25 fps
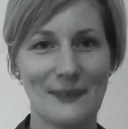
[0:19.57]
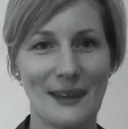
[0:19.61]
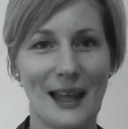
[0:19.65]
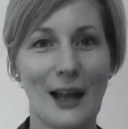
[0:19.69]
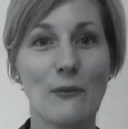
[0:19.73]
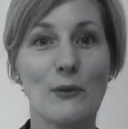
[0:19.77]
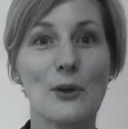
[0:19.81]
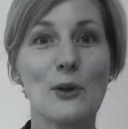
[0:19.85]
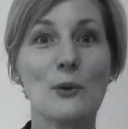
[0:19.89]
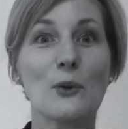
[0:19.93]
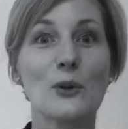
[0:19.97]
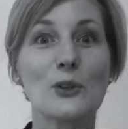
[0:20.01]

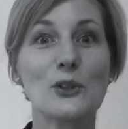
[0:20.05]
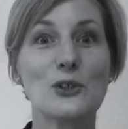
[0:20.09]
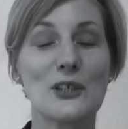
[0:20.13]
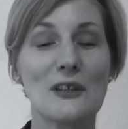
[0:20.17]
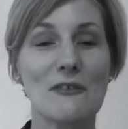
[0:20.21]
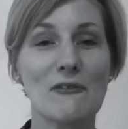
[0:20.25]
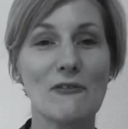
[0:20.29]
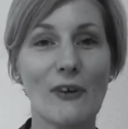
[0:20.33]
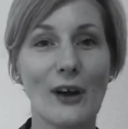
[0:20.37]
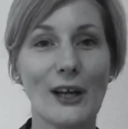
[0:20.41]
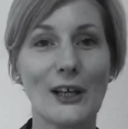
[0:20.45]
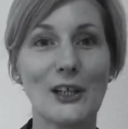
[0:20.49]
and we want to
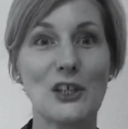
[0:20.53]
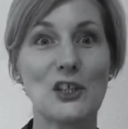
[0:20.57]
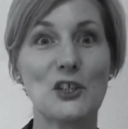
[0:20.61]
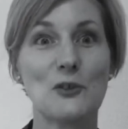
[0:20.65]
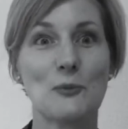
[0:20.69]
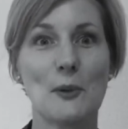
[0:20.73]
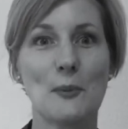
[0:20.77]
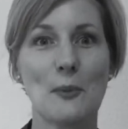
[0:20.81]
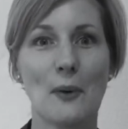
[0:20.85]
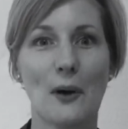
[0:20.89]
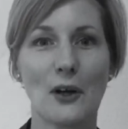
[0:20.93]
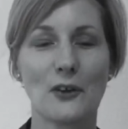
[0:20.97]
invite you
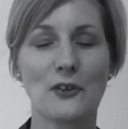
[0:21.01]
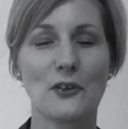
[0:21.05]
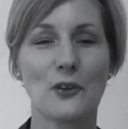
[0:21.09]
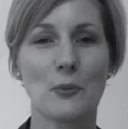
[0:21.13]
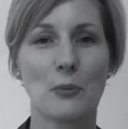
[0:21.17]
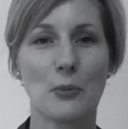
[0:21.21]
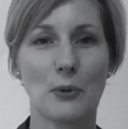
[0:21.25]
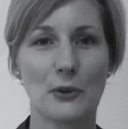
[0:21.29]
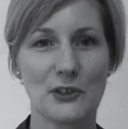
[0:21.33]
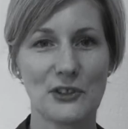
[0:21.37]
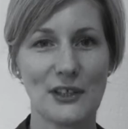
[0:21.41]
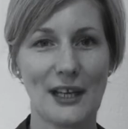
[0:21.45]
to be part of
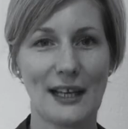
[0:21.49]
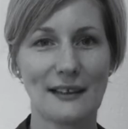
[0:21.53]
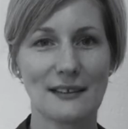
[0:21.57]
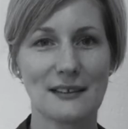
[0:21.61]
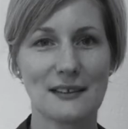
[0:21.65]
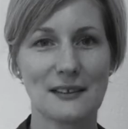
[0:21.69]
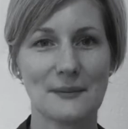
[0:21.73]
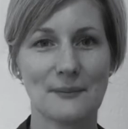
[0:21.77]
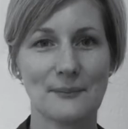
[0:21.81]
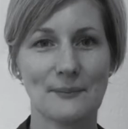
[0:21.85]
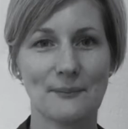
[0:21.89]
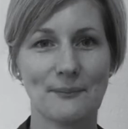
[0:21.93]
the
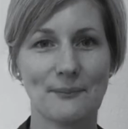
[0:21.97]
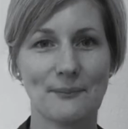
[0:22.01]
project.